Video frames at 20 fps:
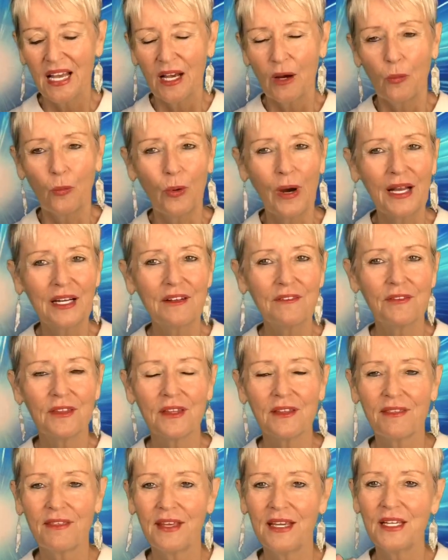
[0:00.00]
One of the
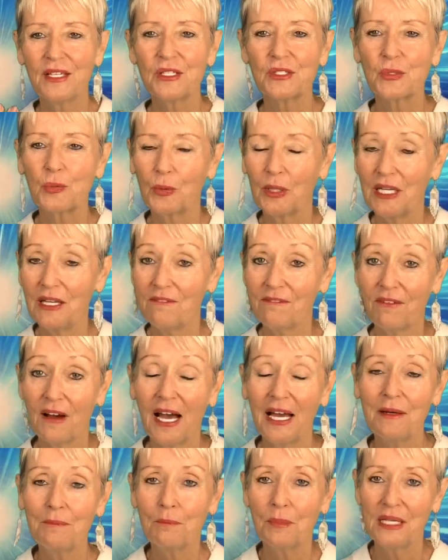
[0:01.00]
things we
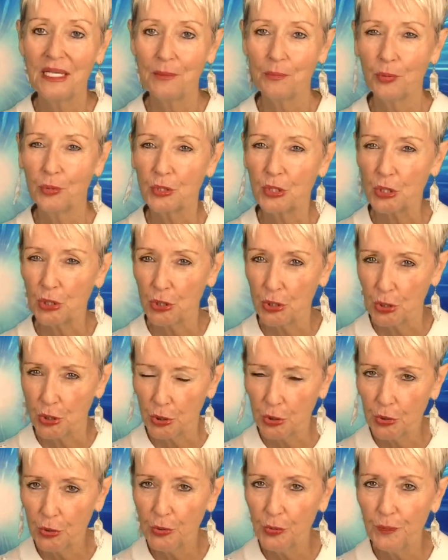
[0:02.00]
invite people to
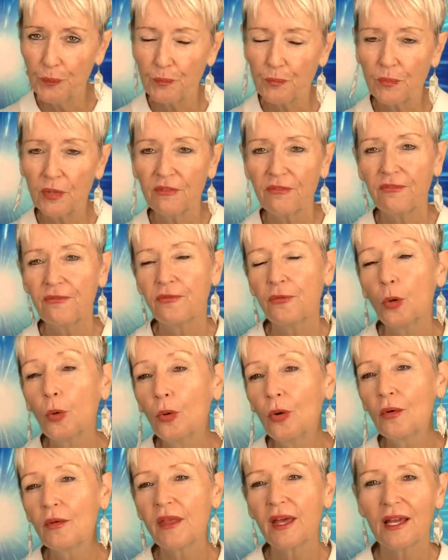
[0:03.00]
do
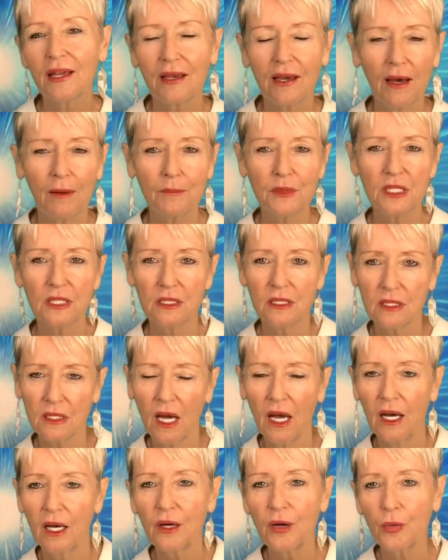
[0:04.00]
before they come to
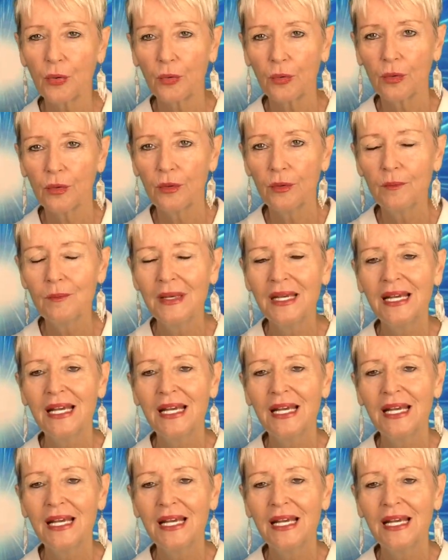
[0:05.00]
Darkroom